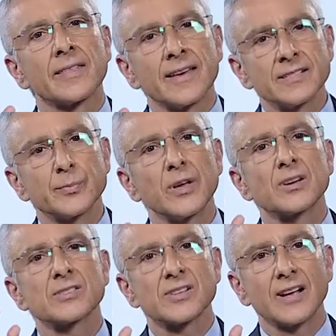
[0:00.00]
That's
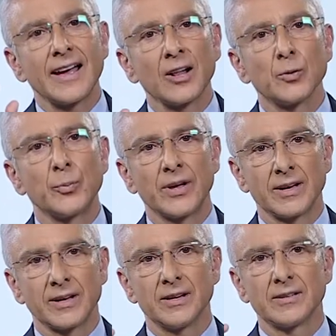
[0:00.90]
because
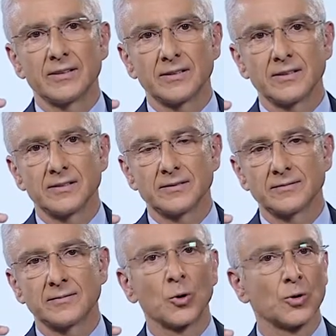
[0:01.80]
LP,
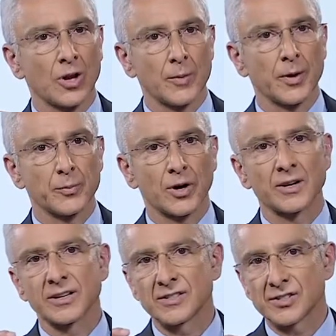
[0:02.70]
or
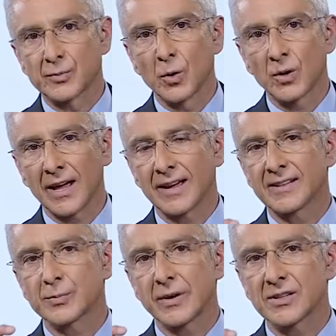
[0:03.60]
lipoprotein small a,
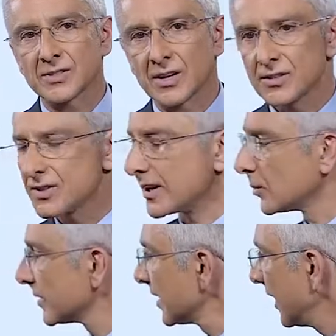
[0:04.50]
has been associated
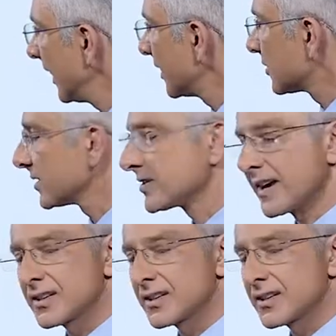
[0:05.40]
with increased